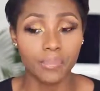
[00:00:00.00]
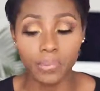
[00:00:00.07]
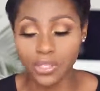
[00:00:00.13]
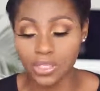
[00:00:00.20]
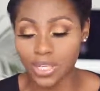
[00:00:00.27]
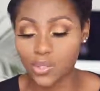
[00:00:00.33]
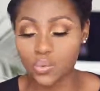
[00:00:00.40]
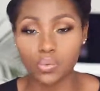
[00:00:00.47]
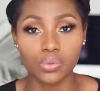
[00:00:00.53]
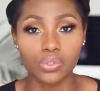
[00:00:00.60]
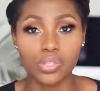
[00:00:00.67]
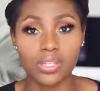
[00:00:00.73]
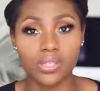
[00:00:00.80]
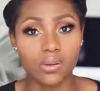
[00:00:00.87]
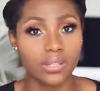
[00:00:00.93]
budget will
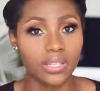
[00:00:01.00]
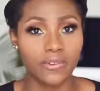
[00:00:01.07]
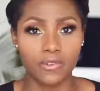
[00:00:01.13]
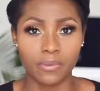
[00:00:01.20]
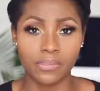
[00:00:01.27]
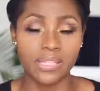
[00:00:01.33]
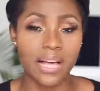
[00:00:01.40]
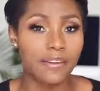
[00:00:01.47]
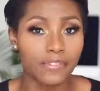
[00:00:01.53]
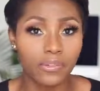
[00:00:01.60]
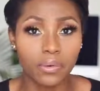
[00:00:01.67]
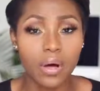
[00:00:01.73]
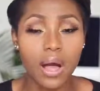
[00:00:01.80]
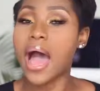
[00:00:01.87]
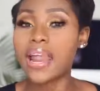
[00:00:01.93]
just order from Zaful